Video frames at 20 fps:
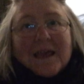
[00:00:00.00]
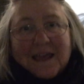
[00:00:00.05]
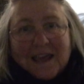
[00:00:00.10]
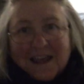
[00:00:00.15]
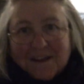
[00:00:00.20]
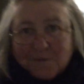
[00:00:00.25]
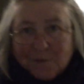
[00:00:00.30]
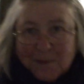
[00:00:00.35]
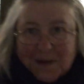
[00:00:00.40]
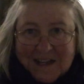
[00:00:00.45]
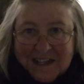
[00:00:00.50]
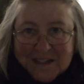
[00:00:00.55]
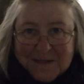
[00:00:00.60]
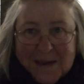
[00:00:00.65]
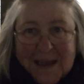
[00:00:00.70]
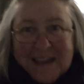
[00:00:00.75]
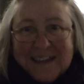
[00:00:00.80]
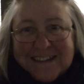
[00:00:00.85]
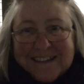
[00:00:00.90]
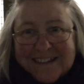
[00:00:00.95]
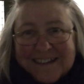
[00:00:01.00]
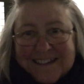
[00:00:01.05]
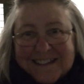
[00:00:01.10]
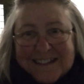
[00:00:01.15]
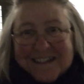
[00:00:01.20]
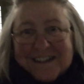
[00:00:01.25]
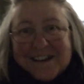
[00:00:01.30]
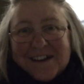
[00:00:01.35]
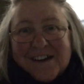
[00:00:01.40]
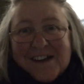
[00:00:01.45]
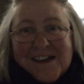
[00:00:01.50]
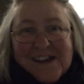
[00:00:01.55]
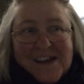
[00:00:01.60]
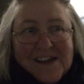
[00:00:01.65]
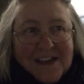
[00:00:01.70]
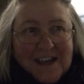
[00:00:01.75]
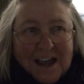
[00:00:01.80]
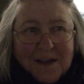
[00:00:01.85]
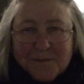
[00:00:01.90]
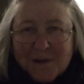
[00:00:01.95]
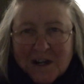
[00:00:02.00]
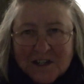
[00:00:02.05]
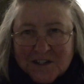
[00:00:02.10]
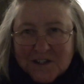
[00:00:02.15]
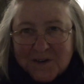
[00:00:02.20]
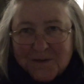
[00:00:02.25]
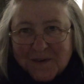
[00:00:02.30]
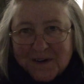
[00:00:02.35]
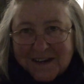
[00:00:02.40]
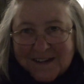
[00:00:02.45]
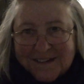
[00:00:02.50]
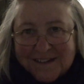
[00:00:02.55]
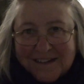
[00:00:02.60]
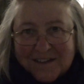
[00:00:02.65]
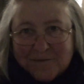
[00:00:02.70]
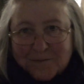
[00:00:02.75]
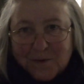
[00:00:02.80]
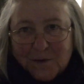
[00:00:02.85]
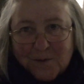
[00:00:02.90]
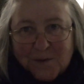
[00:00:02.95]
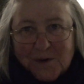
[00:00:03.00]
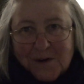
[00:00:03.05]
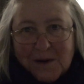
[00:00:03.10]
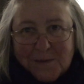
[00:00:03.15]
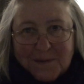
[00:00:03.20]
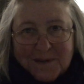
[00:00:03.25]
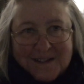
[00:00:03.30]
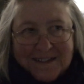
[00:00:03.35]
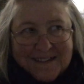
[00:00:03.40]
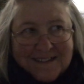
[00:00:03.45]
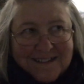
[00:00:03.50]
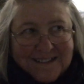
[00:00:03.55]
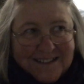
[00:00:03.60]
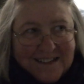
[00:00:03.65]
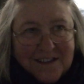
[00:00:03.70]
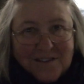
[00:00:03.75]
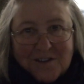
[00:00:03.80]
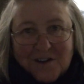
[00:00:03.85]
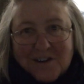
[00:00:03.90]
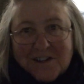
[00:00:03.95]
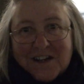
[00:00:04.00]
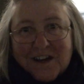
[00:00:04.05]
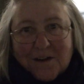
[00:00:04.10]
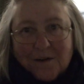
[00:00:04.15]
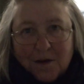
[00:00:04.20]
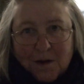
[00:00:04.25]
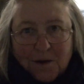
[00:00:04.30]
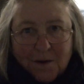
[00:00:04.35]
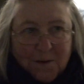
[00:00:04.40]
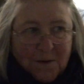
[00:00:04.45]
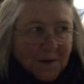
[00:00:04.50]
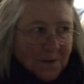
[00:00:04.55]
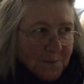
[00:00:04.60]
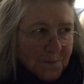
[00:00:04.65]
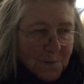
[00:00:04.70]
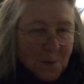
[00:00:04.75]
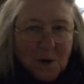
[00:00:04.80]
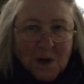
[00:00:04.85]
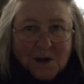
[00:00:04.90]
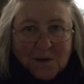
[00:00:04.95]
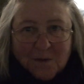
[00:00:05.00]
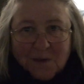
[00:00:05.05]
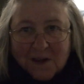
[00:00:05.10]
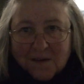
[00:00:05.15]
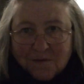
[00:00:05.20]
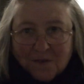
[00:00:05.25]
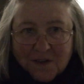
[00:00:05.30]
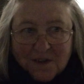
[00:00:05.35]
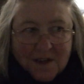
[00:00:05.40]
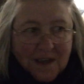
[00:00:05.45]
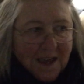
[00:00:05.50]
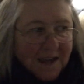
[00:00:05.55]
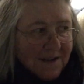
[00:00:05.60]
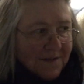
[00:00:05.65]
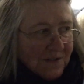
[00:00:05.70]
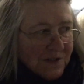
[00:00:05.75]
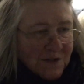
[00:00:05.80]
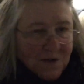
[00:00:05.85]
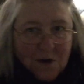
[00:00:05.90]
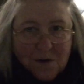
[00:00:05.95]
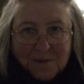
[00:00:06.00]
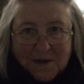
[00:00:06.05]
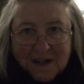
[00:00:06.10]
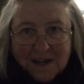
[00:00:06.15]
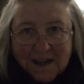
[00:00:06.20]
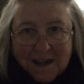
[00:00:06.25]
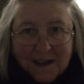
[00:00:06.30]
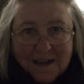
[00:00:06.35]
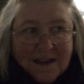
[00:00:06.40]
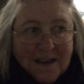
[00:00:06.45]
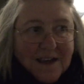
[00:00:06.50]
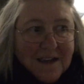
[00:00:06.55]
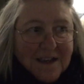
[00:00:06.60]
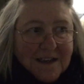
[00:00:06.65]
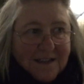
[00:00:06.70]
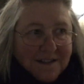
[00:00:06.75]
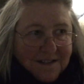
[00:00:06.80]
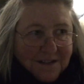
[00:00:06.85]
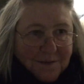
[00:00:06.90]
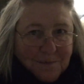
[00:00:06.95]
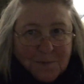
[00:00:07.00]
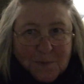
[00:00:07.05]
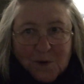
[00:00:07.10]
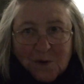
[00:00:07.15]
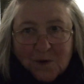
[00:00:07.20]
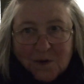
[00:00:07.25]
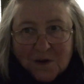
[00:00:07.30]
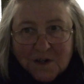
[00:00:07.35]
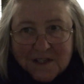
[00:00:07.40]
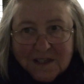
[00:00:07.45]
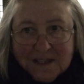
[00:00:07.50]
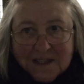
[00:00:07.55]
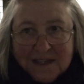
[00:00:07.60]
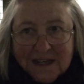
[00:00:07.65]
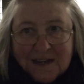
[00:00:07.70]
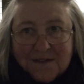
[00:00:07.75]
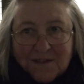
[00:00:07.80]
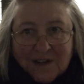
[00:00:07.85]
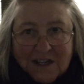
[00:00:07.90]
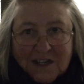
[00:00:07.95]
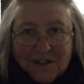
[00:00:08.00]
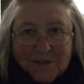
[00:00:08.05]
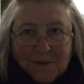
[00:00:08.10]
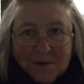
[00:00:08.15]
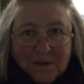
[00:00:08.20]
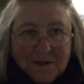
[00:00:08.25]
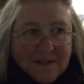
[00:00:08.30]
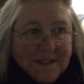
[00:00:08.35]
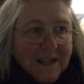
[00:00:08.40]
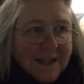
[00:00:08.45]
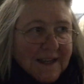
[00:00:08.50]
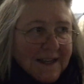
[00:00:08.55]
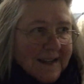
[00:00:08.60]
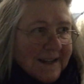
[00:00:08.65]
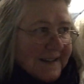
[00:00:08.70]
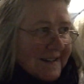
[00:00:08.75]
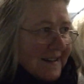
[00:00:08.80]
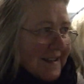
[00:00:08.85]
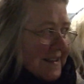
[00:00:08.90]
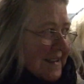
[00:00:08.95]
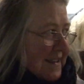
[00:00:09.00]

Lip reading: Hey everybody, it's Pat Gillis here. I'm not sure where you live, but we're up in southern Ontario, and boy did we have a heck of a storm today. So poor horses didn't even get to go outside.